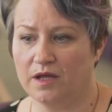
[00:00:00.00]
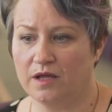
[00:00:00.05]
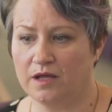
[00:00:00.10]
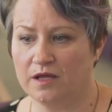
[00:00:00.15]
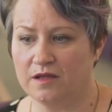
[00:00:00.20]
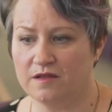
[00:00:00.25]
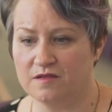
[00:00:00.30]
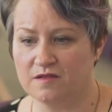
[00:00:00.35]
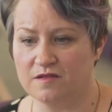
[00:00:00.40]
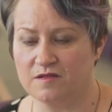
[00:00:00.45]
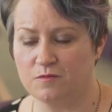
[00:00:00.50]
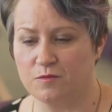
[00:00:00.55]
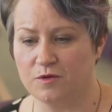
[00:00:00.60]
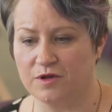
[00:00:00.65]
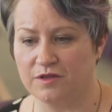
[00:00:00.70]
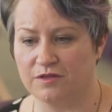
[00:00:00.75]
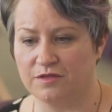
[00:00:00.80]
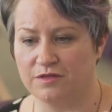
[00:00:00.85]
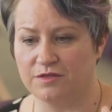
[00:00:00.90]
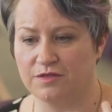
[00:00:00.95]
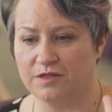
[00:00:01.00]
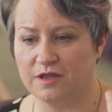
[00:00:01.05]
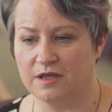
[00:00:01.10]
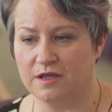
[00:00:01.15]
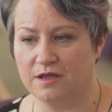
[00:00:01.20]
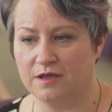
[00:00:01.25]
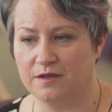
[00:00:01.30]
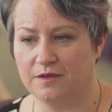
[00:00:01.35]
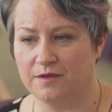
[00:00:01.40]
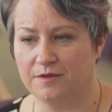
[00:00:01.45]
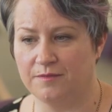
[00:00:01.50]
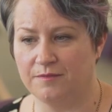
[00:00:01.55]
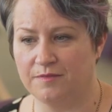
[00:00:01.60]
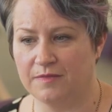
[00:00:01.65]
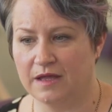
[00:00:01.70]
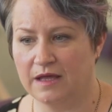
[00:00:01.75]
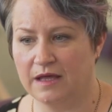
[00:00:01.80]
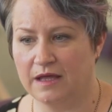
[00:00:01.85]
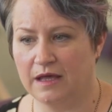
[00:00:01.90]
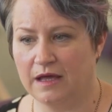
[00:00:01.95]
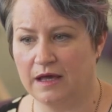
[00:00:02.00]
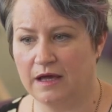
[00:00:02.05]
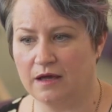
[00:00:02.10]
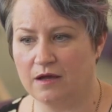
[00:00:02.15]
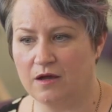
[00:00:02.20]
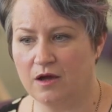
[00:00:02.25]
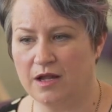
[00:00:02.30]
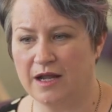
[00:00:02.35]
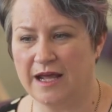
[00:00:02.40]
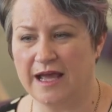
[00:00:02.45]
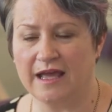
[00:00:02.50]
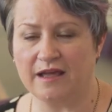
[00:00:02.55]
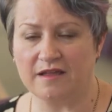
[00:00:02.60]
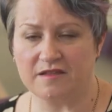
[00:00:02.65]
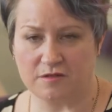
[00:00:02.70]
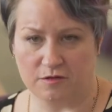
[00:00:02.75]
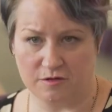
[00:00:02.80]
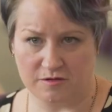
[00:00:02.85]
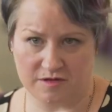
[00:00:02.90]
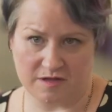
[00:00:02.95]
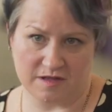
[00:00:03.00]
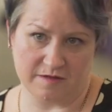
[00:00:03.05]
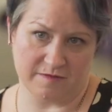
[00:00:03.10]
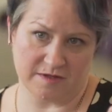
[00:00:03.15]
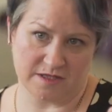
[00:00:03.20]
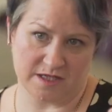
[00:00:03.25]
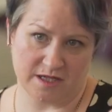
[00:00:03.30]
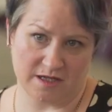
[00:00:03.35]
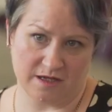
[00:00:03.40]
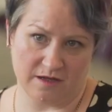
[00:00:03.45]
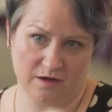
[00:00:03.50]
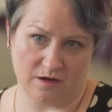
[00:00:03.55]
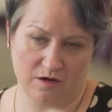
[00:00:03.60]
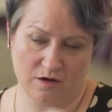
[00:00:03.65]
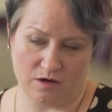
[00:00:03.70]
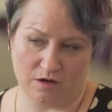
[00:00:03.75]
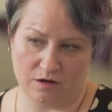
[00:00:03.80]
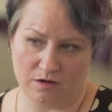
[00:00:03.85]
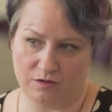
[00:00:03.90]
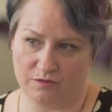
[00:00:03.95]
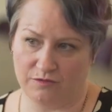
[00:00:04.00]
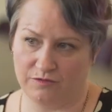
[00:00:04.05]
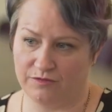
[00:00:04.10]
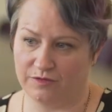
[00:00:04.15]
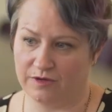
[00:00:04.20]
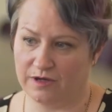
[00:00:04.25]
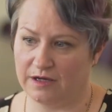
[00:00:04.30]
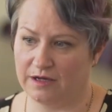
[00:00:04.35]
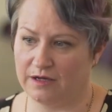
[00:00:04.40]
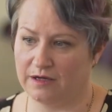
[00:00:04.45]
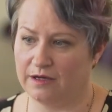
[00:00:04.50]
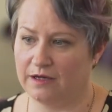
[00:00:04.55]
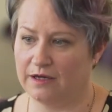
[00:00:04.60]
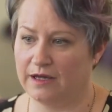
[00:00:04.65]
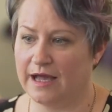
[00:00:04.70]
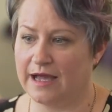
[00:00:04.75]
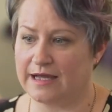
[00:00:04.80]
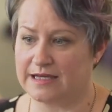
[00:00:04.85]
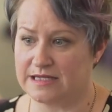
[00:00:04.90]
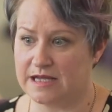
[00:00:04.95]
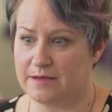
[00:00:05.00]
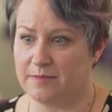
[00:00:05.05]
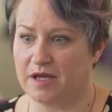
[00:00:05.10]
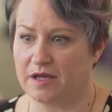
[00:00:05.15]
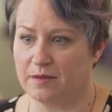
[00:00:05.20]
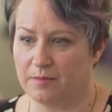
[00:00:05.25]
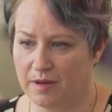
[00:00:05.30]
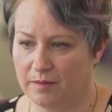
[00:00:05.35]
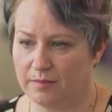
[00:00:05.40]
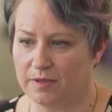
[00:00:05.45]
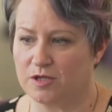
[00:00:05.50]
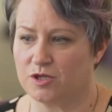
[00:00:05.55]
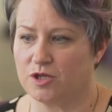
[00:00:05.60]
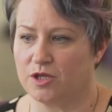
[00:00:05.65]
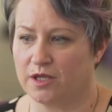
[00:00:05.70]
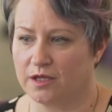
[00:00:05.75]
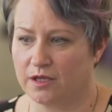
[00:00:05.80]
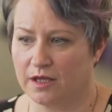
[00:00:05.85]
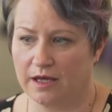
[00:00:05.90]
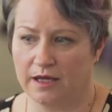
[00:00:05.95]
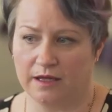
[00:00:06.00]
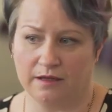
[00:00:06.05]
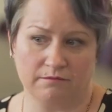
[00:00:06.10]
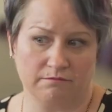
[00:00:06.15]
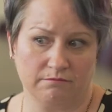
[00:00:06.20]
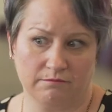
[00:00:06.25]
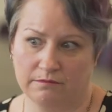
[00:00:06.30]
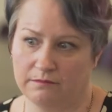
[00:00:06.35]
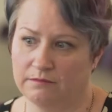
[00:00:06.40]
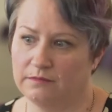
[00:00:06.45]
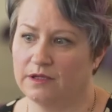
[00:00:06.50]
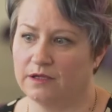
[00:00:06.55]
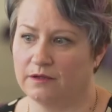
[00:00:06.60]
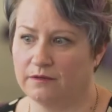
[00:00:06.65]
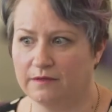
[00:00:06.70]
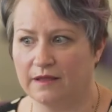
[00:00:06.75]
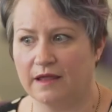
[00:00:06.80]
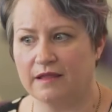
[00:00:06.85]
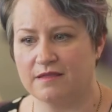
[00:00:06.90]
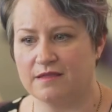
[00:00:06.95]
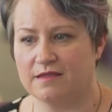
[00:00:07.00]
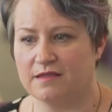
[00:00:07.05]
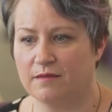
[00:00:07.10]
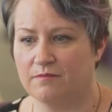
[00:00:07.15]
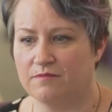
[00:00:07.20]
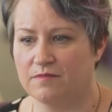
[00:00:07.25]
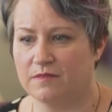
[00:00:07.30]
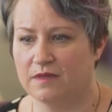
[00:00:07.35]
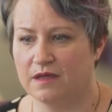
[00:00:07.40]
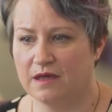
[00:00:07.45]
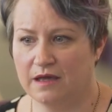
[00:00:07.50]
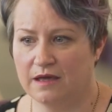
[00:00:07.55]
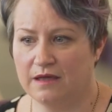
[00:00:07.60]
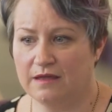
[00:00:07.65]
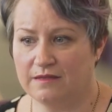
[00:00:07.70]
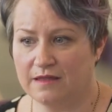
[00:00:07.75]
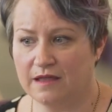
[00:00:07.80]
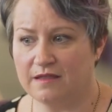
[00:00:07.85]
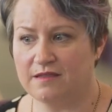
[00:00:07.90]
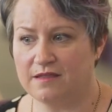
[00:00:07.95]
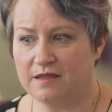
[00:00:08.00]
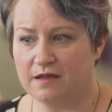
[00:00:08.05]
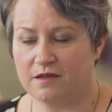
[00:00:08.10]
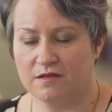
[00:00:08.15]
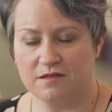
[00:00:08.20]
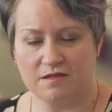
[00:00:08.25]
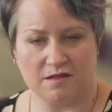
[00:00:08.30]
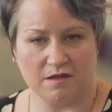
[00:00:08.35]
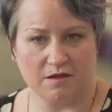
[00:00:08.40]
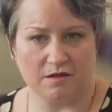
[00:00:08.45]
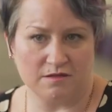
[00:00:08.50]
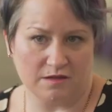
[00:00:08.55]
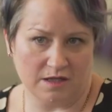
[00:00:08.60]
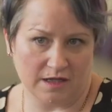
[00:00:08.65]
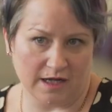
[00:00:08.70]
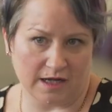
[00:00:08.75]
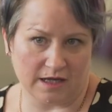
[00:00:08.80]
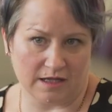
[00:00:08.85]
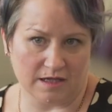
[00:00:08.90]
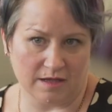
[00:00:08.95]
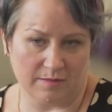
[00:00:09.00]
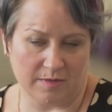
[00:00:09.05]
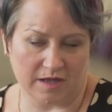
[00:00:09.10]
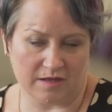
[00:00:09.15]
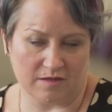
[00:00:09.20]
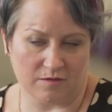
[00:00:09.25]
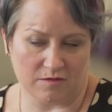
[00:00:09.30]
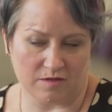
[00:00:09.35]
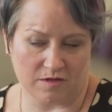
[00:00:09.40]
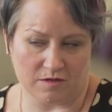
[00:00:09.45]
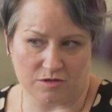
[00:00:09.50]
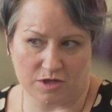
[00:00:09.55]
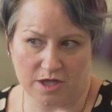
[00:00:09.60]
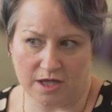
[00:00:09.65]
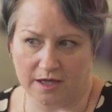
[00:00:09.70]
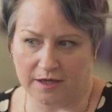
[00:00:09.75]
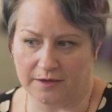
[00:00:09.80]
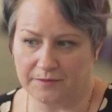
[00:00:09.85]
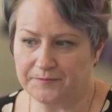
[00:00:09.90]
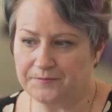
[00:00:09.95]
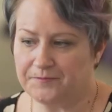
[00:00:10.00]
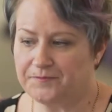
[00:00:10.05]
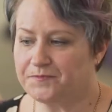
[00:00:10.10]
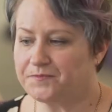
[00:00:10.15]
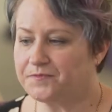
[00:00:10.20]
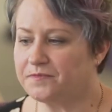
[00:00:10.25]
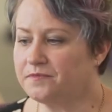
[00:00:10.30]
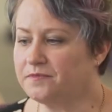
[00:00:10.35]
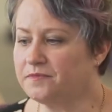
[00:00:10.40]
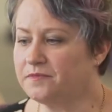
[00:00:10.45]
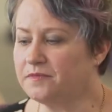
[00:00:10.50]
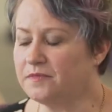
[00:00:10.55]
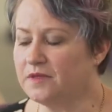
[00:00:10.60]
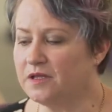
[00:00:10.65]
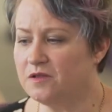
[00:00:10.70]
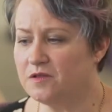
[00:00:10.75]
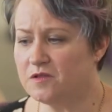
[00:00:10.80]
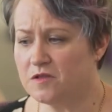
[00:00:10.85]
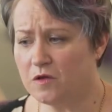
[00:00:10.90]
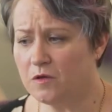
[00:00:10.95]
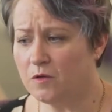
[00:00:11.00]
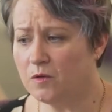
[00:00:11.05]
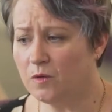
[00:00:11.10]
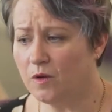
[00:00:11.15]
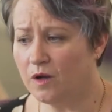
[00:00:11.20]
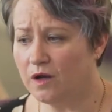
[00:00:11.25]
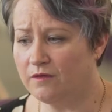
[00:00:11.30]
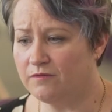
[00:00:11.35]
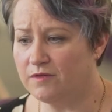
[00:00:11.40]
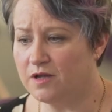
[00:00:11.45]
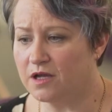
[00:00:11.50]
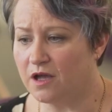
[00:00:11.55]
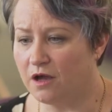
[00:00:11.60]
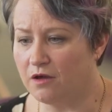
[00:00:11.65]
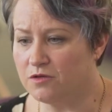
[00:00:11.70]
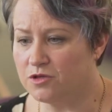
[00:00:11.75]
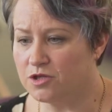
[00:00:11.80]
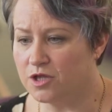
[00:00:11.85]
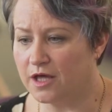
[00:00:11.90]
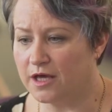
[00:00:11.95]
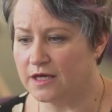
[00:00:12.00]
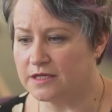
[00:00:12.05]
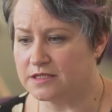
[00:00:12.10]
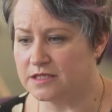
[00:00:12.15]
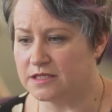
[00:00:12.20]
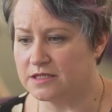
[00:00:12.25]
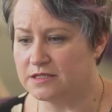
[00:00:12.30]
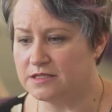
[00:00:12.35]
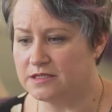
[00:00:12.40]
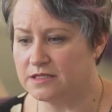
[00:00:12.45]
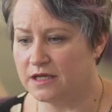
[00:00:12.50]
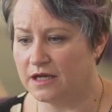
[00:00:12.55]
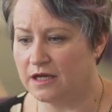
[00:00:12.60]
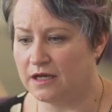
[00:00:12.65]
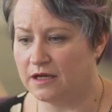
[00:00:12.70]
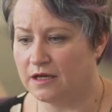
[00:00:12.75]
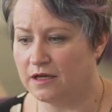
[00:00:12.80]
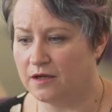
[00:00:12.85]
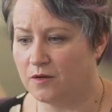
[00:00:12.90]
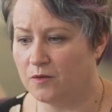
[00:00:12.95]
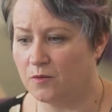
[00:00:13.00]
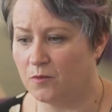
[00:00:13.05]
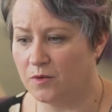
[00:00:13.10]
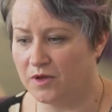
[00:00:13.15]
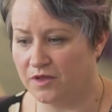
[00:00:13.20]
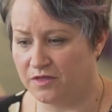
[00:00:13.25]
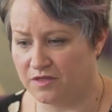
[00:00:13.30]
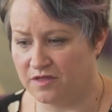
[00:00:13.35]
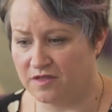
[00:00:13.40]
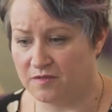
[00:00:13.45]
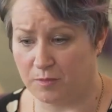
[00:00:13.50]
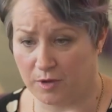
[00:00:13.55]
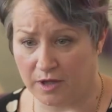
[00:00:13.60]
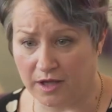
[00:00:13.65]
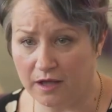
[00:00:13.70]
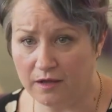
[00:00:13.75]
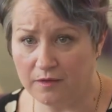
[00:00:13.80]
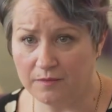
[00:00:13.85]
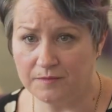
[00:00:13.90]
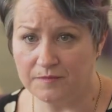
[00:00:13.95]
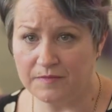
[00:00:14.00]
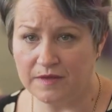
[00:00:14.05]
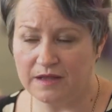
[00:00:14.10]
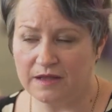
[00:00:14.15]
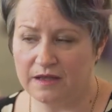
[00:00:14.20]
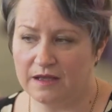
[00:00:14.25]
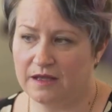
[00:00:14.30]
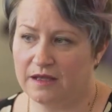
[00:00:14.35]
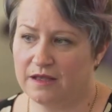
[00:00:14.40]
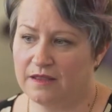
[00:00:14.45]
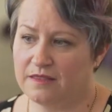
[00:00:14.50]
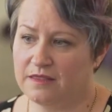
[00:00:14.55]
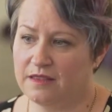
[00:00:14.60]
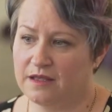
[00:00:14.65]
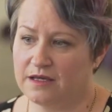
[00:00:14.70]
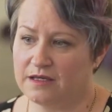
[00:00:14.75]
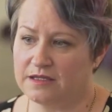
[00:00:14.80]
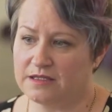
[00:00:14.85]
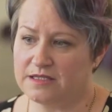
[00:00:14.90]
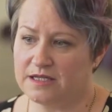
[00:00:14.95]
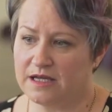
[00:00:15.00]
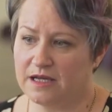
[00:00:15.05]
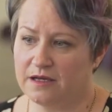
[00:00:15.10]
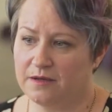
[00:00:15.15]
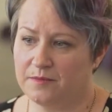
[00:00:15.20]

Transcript: is with the kind of exclusivity of academic publishing, and that's a concern that academics also share. So I've negotiated with Springer that